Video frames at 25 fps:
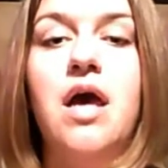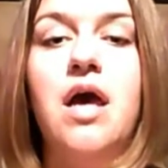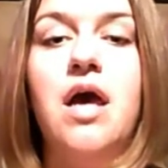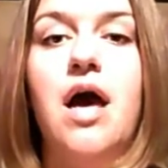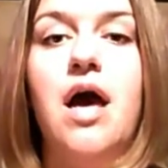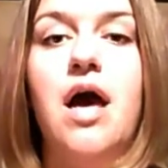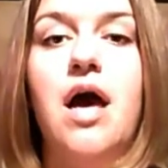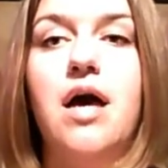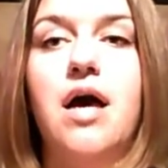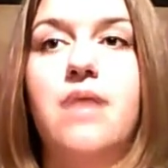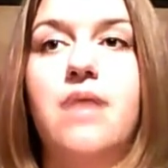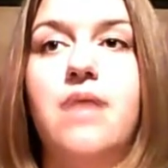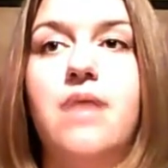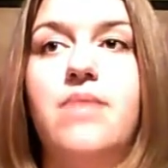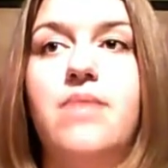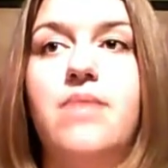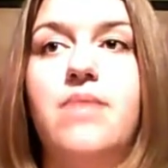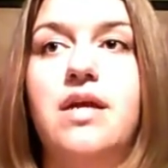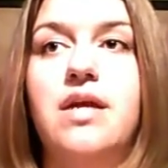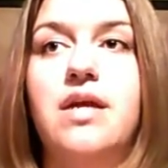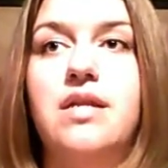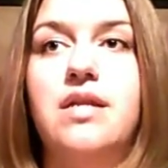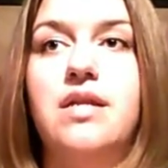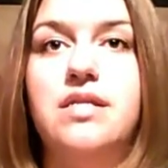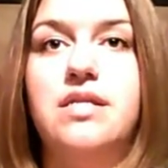
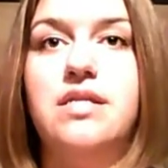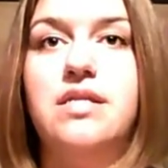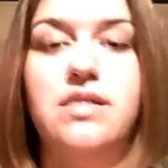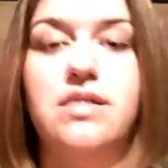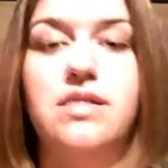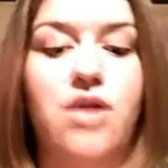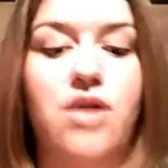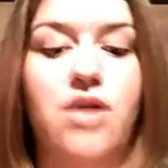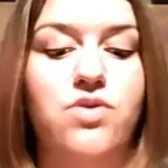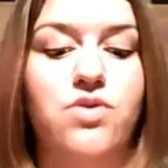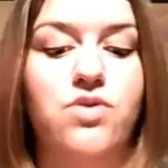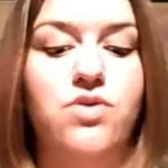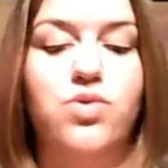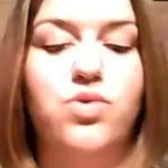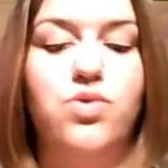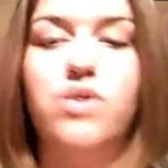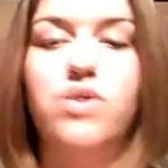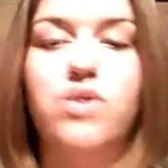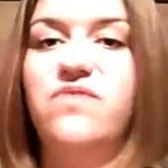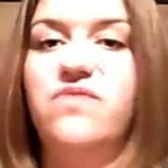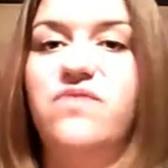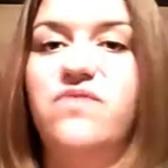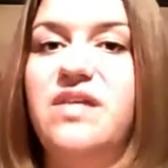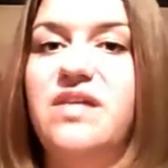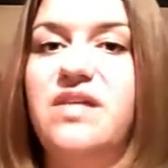It goes towards
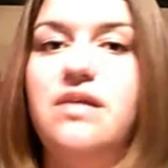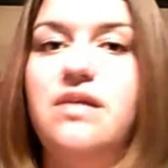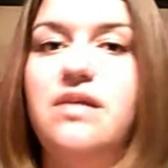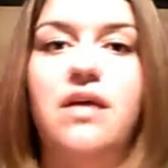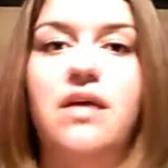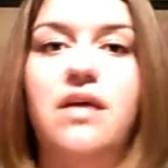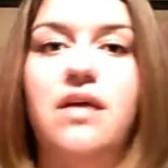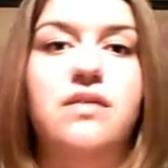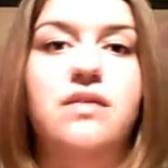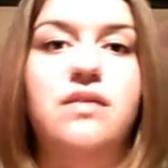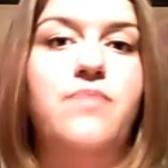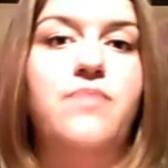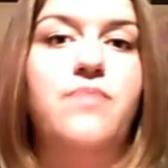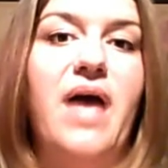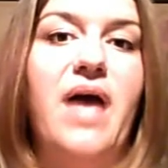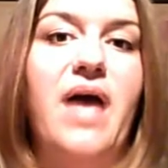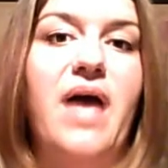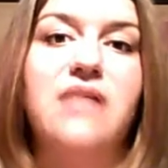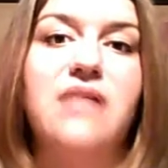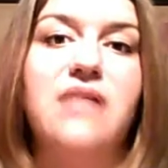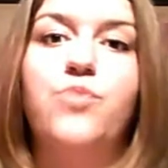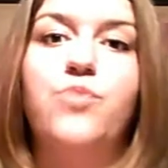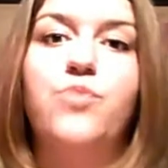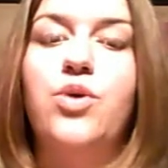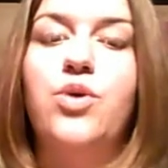visas,
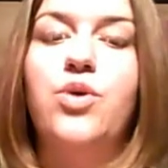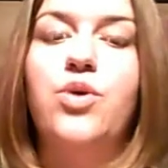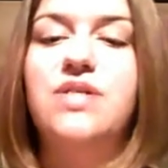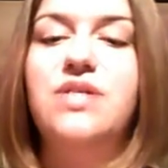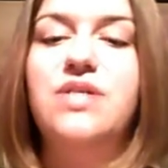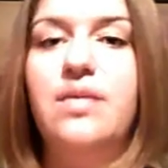passports,